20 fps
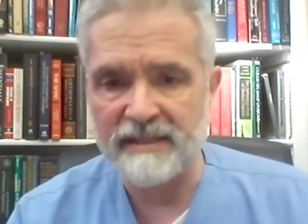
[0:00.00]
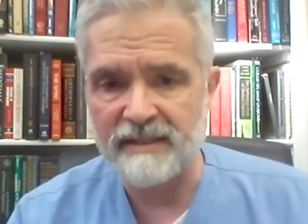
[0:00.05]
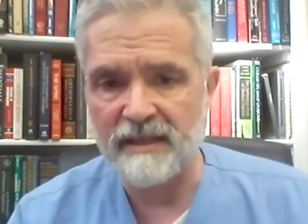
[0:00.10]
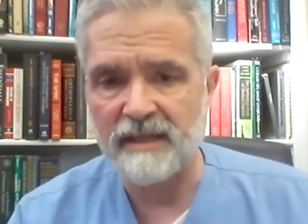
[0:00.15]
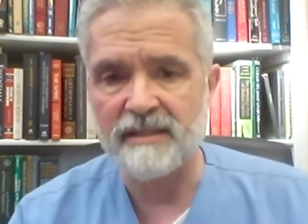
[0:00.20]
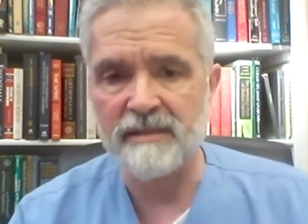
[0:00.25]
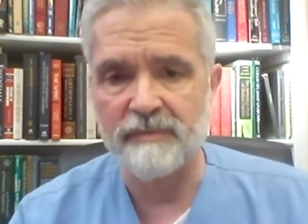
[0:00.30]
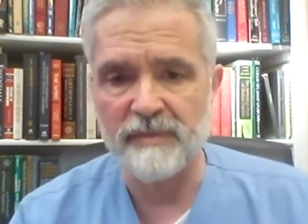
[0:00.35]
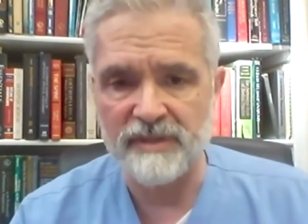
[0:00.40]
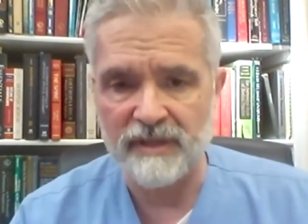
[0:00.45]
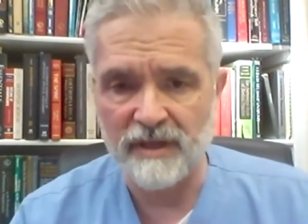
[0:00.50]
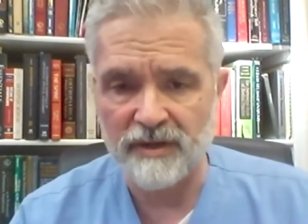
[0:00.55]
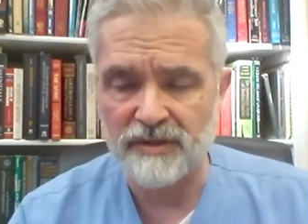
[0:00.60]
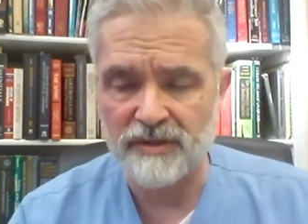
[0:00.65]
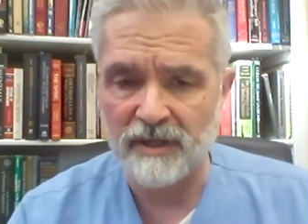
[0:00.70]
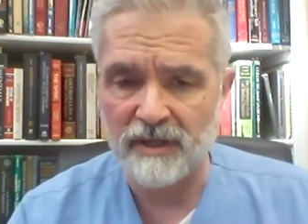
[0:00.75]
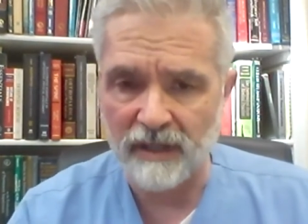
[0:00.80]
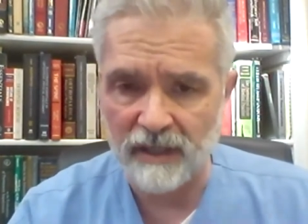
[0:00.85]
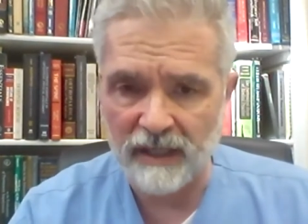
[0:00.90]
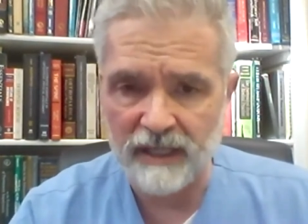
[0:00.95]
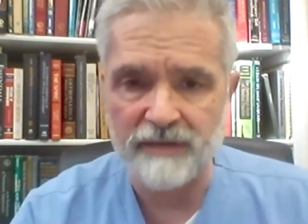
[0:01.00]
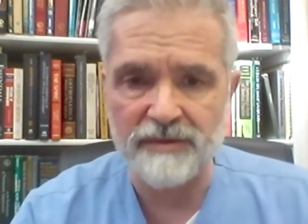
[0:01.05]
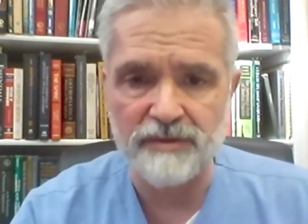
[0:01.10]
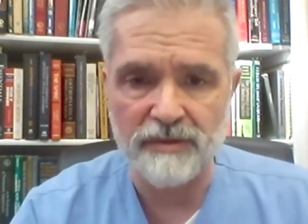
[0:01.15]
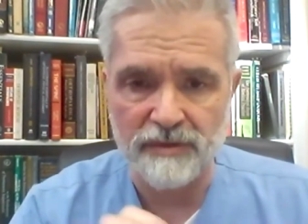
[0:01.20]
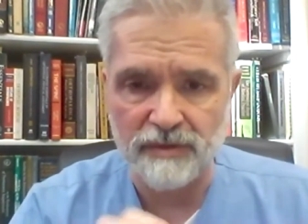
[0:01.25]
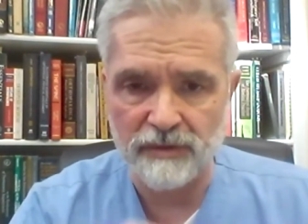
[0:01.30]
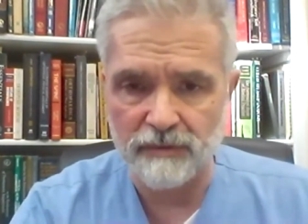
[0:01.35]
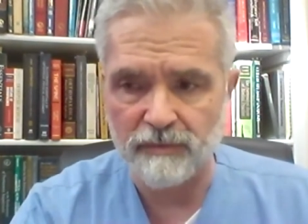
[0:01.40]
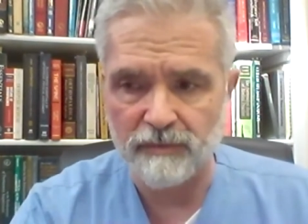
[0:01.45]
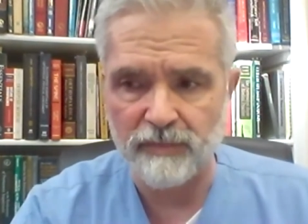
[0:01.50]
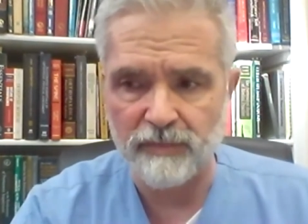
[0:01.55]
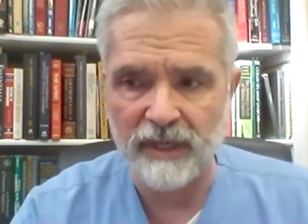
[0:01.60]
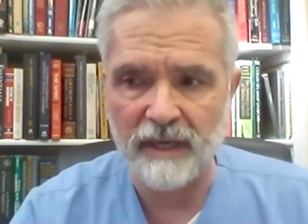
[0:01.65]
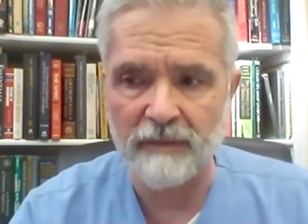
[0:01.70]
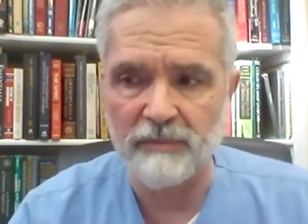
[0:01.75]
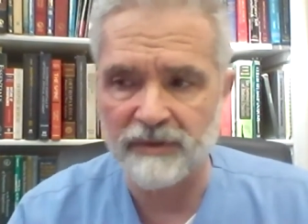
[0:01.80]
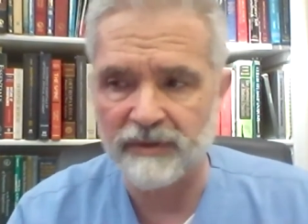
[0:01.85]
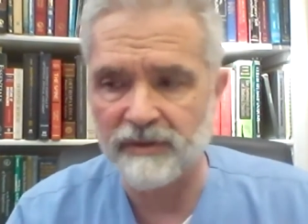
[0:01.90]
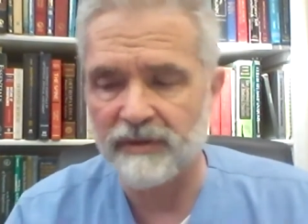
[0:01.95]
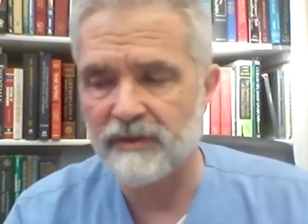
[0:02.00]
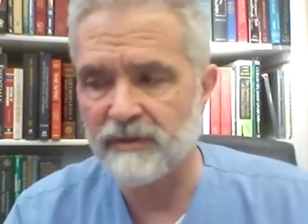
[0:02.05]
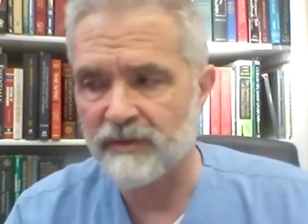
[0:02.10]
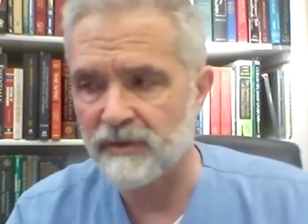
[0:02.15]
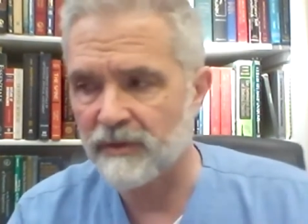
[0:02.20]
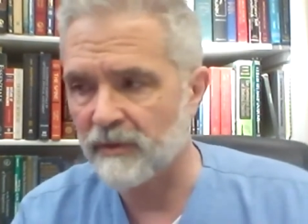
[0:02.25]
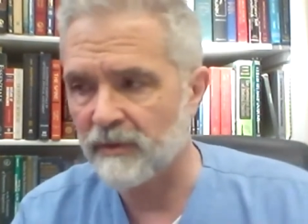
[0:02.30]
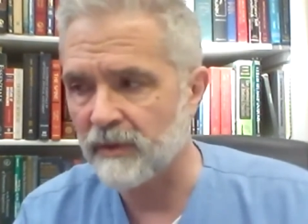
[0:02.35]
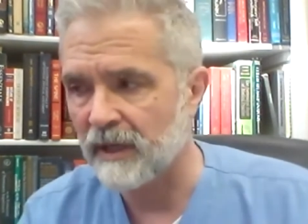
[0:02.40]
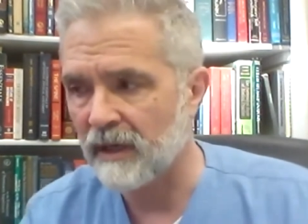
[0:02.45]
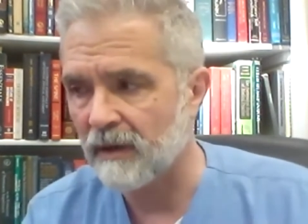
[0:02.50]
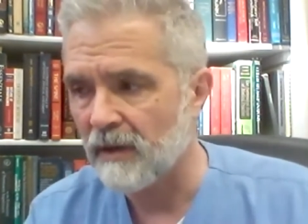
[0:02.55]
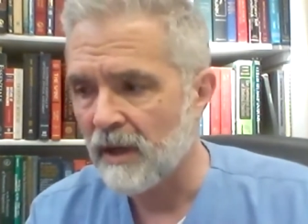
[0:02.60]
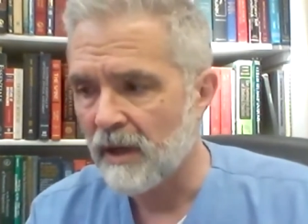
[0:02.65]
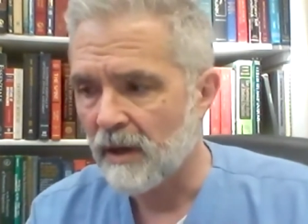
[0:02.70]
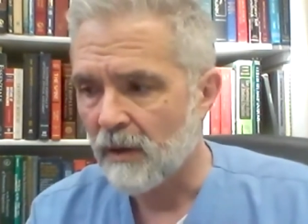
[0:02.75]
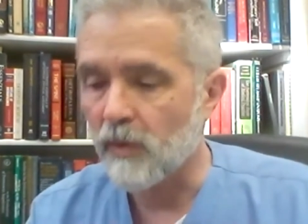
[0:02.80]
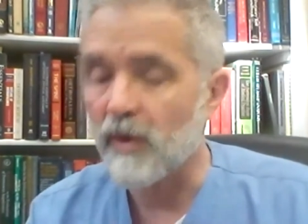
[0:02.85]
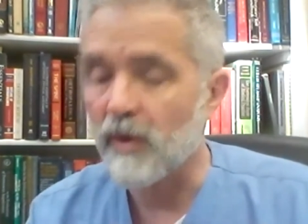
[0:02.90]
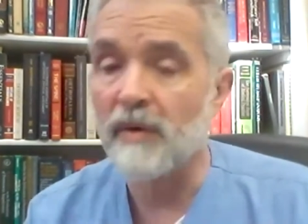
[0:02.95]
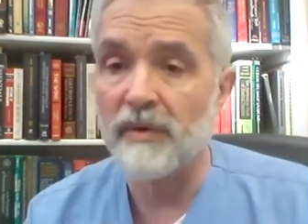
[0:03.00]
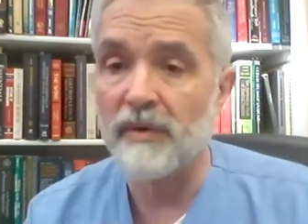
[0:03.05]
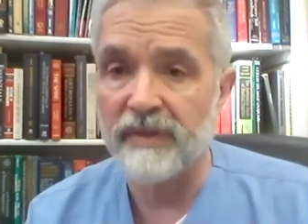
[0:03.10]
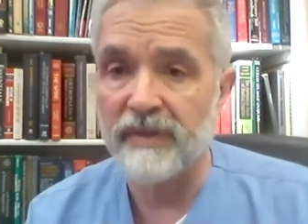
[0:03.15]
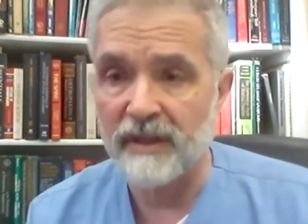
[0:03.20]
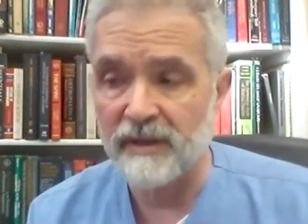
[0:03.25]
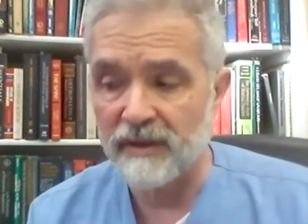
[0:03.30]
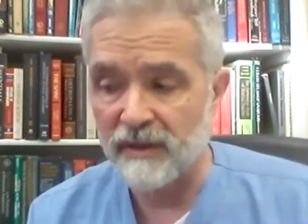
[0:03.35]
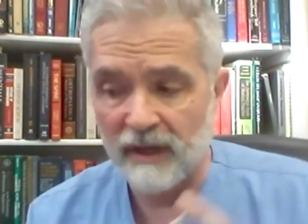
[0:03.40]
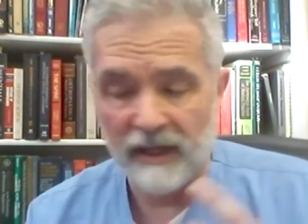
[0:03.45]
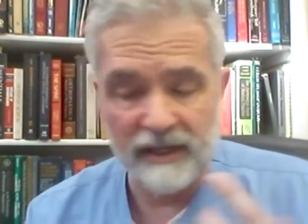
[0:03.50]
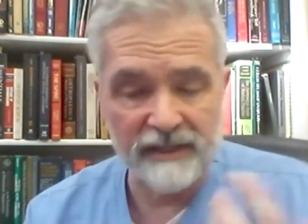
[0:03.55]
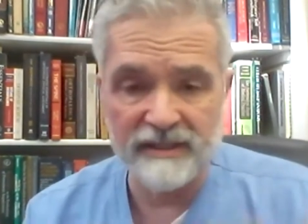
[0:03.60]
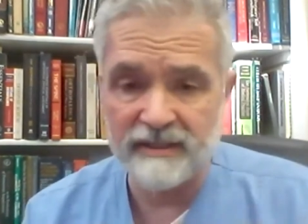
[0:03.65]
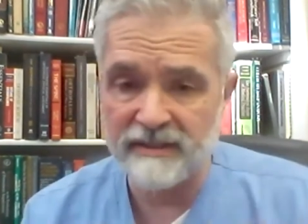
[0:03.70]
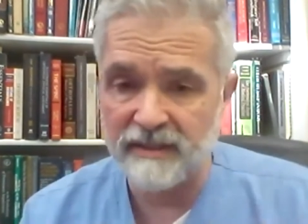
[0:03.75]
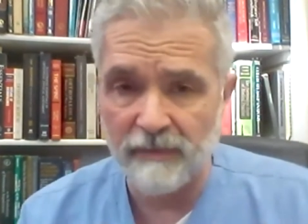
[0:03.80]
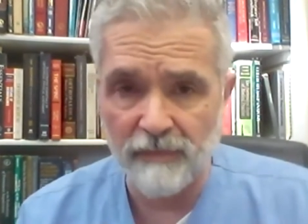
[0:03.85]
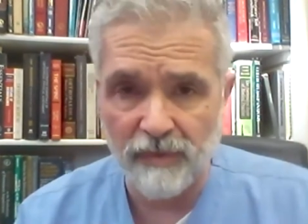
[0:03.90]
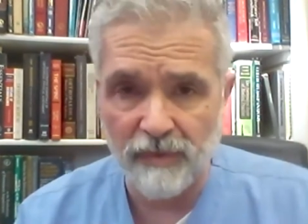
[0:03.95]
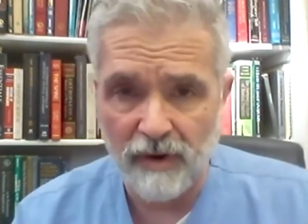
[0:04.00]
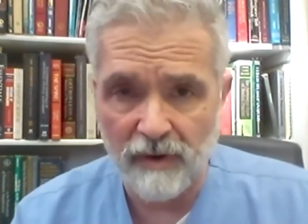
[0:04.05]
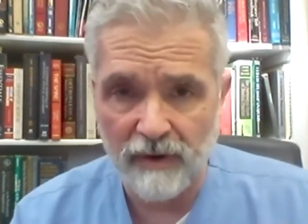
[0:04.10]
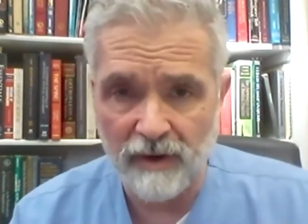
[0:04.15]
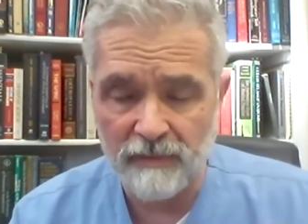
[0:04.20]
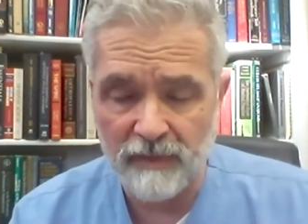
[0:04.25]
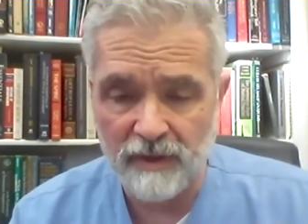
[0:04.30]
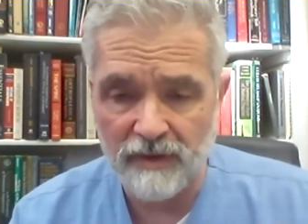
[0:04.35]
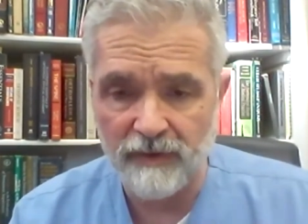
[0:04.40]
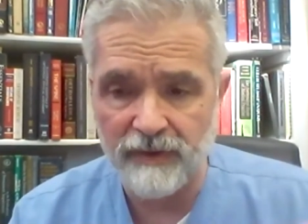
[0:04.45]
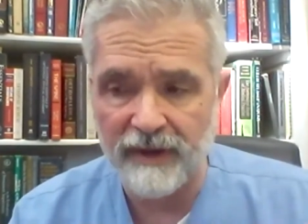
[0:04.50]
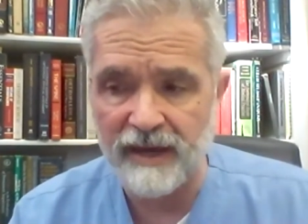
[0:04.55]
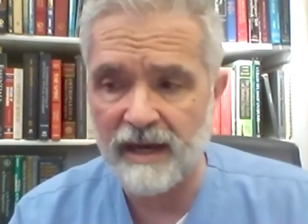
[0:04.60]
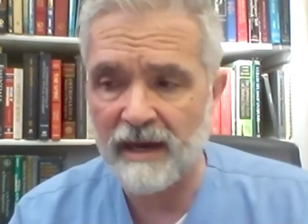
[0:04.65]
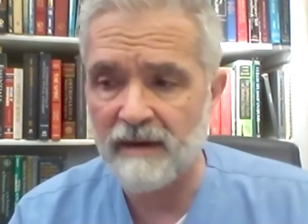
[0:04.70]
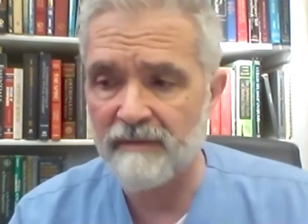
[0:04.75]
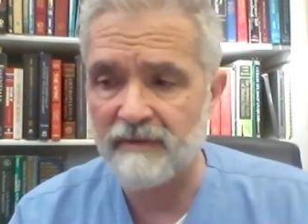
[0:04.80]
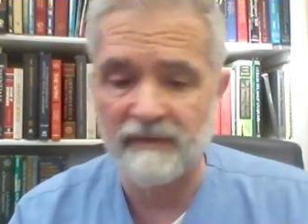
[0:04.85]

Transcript: customization and allows you to be able to, to uh, work within the existing program that you have.